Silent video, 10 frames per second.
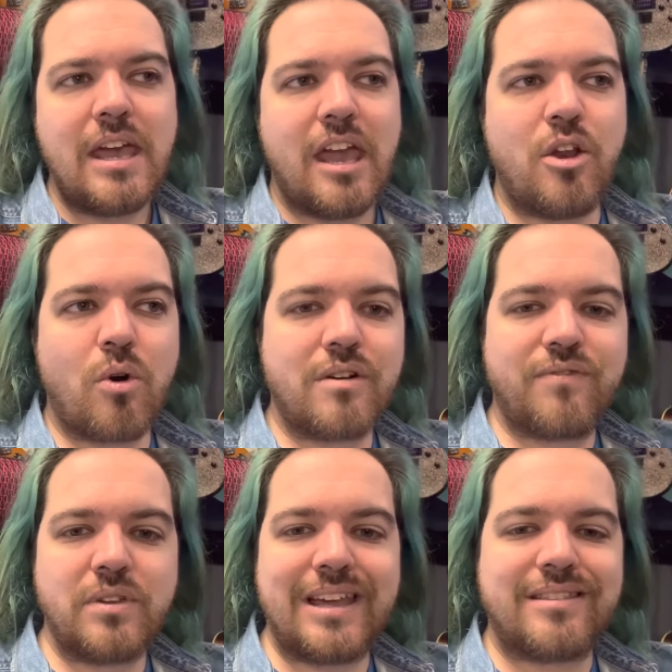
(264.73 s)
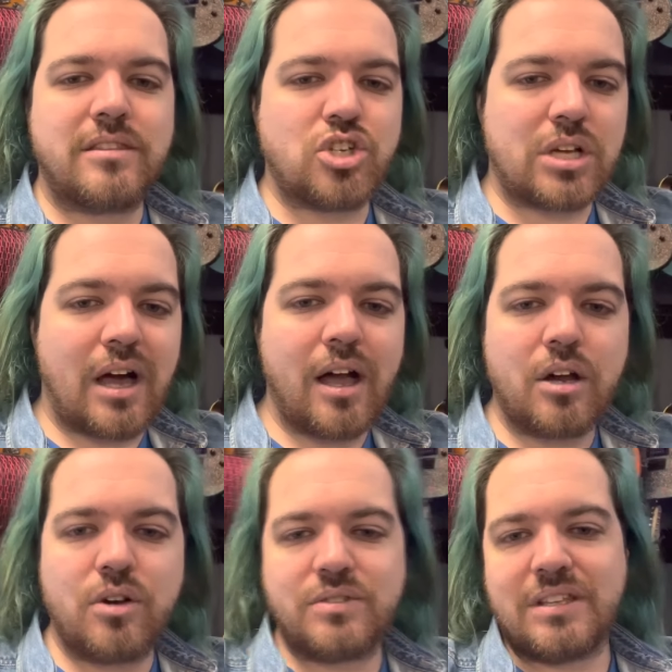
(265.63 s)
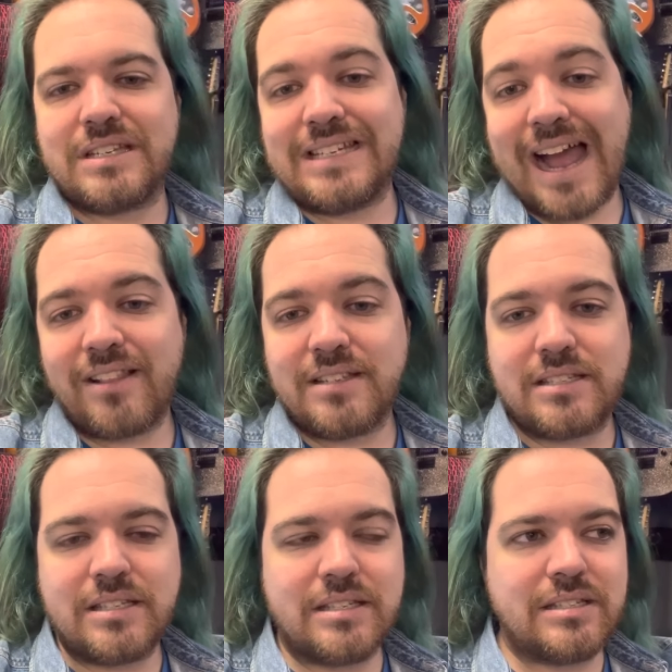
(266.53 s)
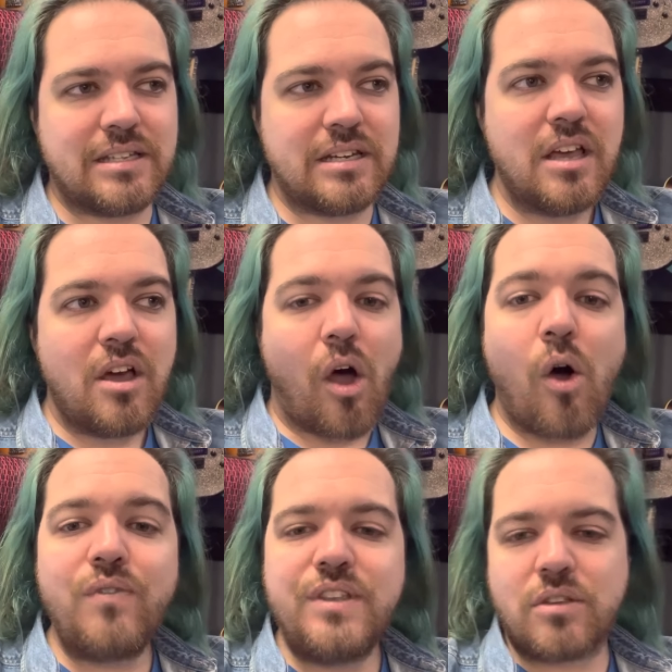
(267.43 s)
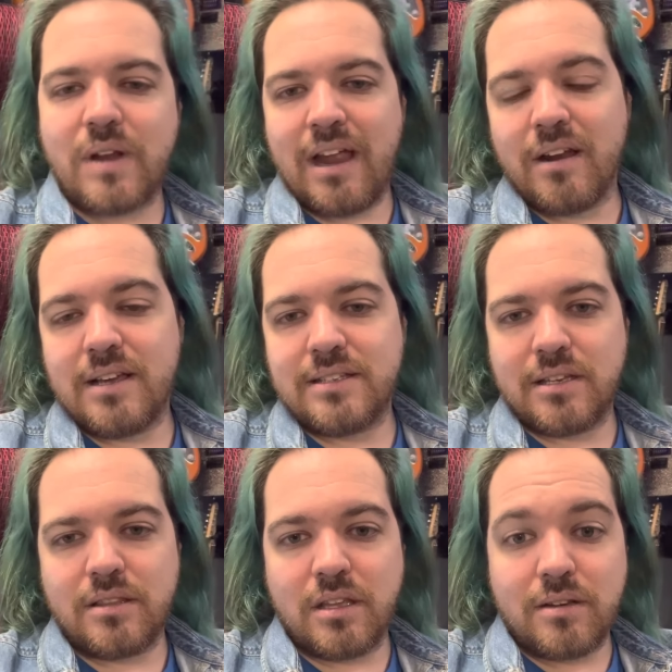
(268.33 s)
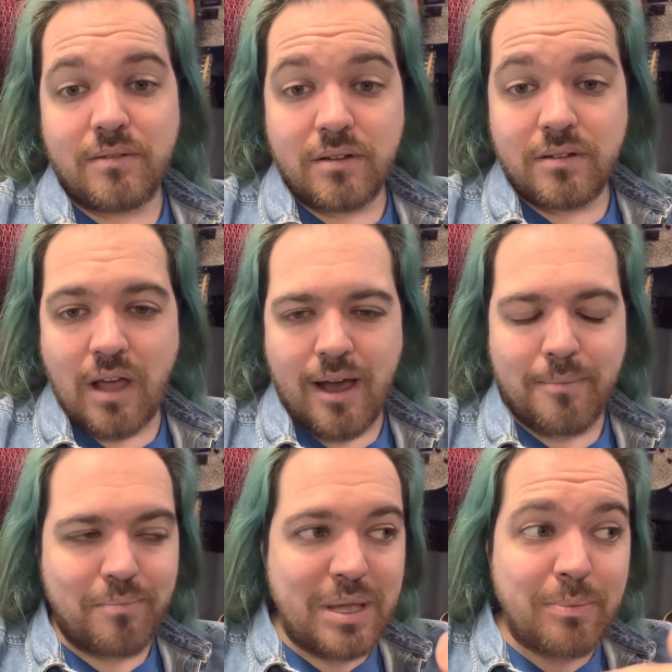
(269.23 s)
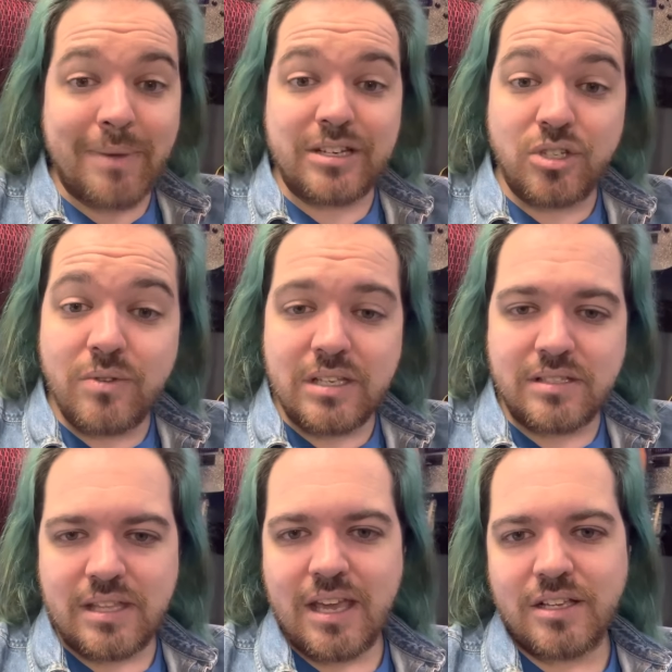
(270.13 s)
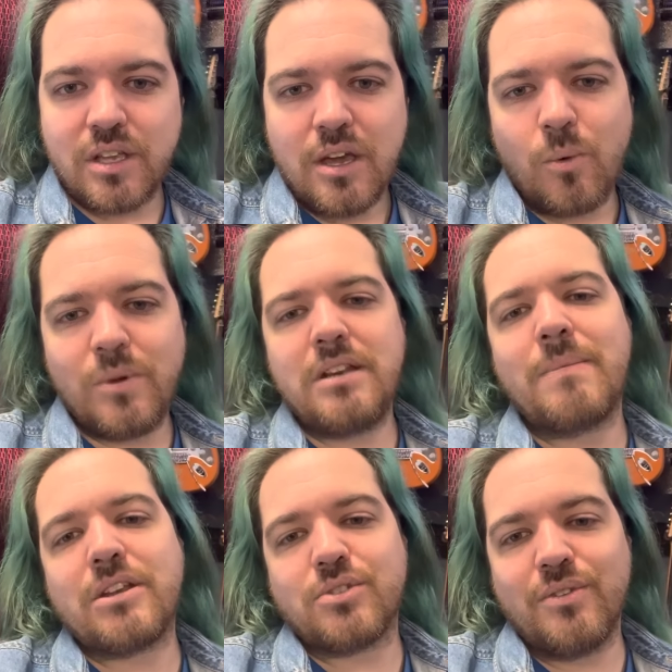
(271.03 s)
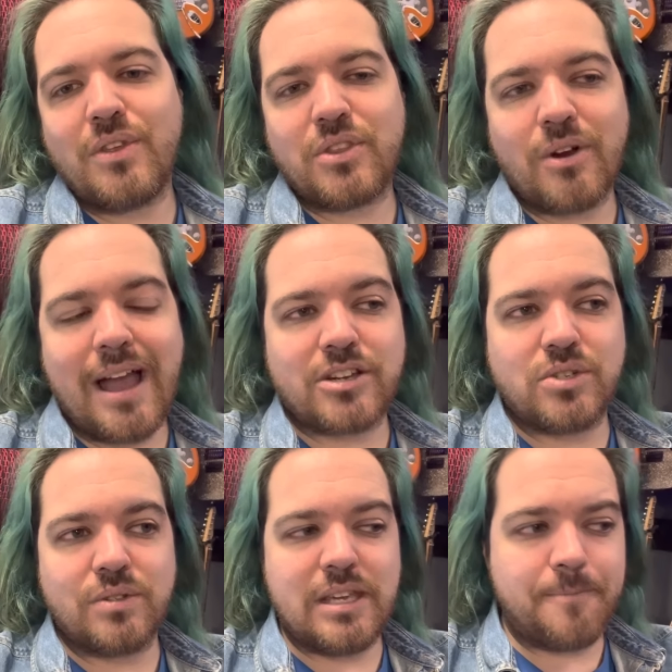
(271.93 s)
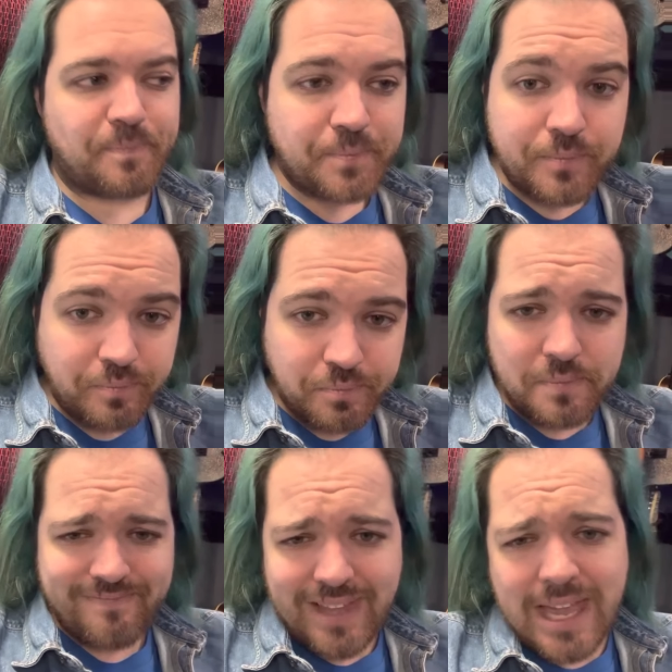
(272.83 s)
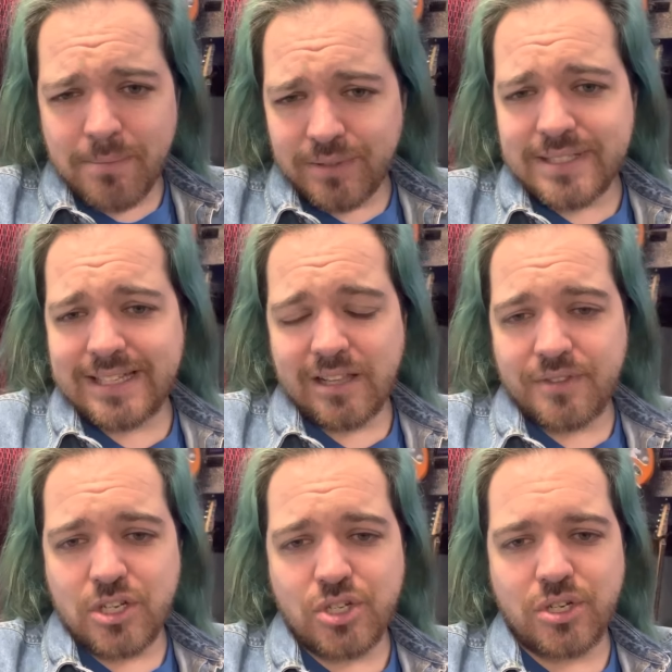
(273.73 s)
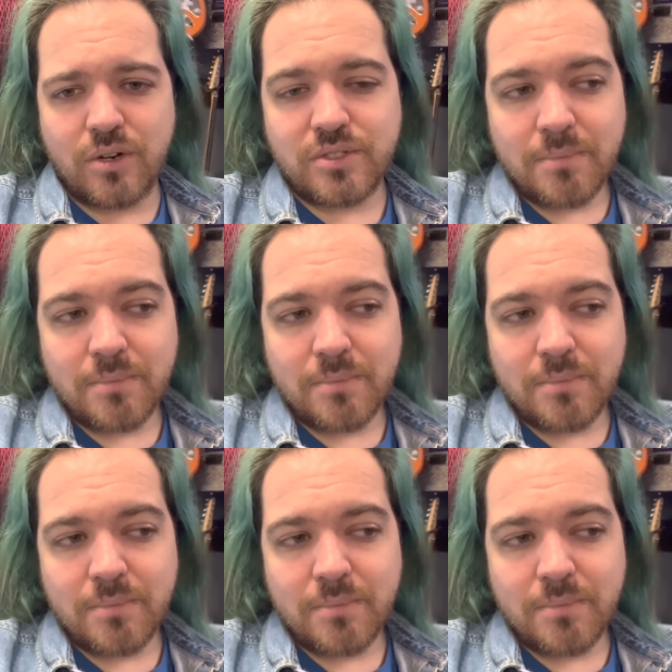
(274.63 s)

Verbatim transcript: in order for like the Chicagos and the Dallases and all these other areas that, that uh, people might do these things, we need to make sure that they're actually able to sell out these shows.